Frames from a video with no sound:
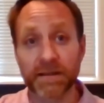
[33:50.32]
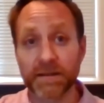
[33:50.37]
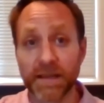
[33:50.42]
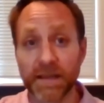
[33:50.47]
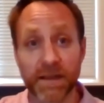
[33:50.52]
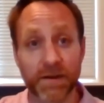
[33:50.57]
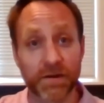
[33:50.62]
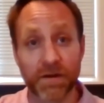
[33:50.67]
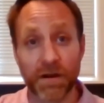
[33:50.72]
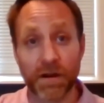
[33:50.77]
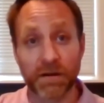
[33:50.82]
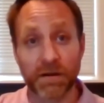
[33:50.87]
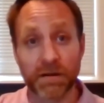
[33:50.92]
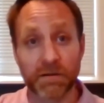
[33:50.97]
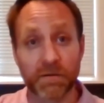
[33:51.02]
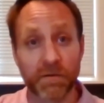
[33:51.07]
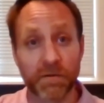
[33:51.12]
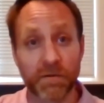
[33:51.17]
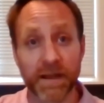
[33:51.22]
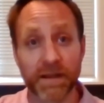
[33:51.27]
kindergarten,
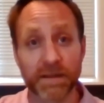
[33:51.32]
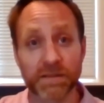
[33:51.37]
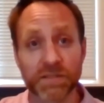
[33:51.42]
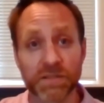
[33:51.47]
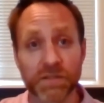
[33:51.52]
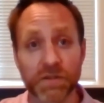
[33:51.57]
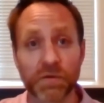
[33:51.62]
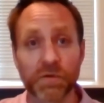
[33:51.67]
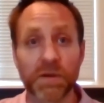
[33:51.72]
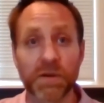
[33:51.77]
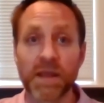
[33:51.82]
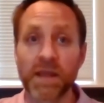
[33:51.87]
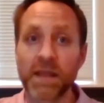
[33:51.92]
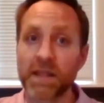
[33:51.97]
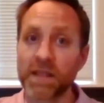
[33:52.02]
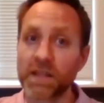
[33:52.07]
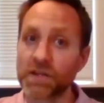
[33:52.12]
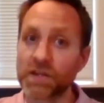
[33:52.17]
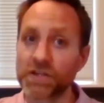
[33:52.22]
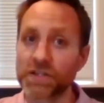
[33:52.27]
right? So
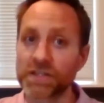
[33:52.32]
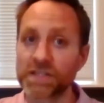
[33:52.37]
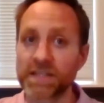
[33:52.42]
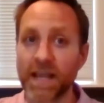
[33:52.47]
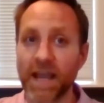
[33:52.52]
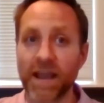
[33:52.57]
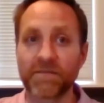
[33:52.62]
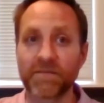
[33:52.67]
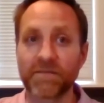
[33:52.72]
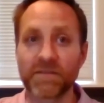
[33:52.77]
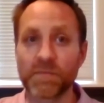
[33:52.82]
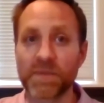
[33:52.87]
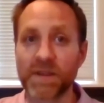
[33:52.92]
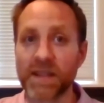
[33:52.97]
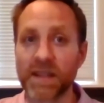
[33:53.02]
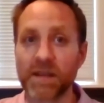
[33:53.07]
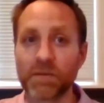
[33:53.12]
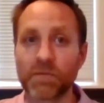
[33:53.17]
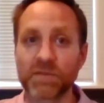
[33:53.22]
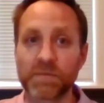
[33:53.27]
you just have to
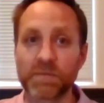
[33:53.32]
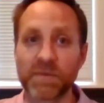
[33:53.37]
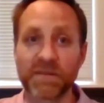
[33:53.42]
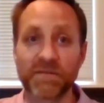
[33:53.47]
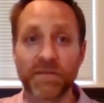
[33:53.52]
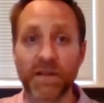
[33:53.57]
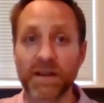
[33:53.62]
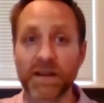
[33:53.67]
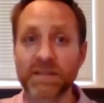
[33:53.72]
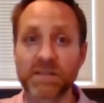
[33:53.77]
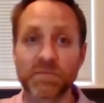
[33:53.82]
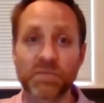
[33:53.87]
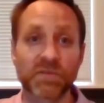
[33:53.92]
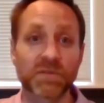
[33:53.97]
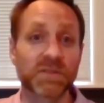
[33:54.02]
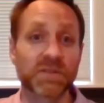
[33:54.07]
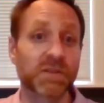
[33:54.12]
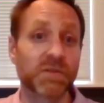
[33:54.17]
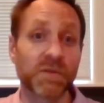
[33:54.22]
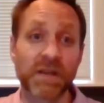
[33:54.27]
be able to be flexible
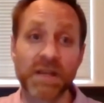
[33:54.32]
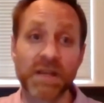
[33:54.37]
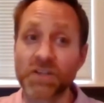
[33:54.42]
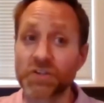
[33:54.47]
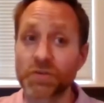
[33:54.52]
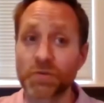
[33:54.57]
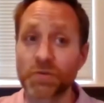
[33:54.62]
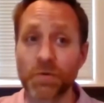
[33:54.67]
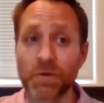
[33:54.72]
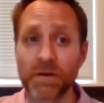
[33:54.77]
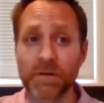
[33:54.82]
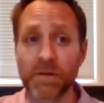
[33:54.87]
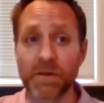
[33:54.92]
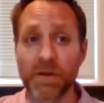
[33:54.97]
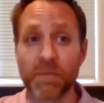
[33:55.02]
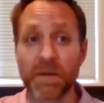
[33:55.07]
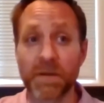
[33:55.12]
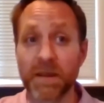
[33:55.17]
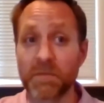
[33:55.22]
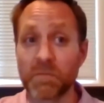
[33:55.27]
to each
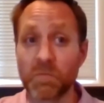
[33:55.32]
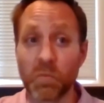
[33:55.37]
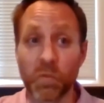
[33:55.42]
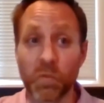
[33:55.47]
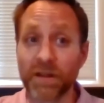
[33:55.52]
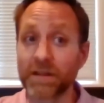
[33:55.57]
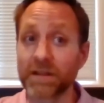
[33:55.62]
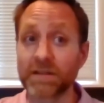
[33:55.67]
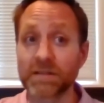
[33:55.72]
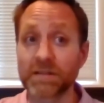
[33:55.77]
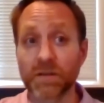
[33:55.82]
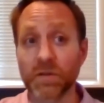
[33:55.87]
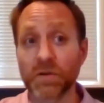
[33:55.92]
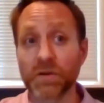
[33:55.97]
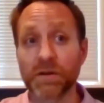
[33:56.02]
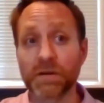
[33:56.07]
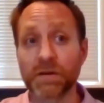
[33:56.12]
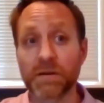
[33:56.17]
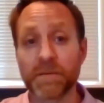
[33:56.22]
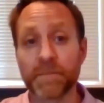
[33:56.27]
curriculum and willing to
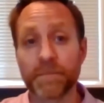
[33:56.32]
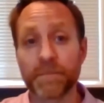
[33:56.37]
learn.